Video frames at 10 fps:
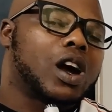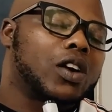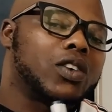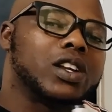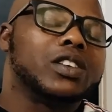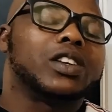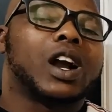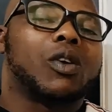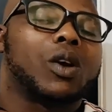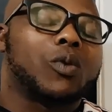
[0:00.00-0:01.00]
arrange
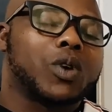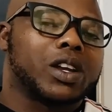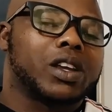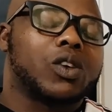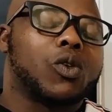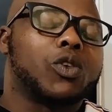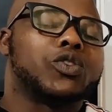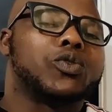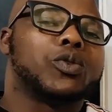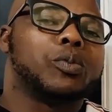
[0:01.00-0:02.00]
our work or
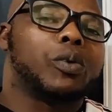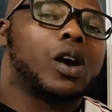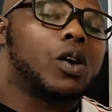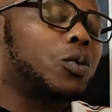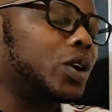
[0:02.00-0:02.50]
to group our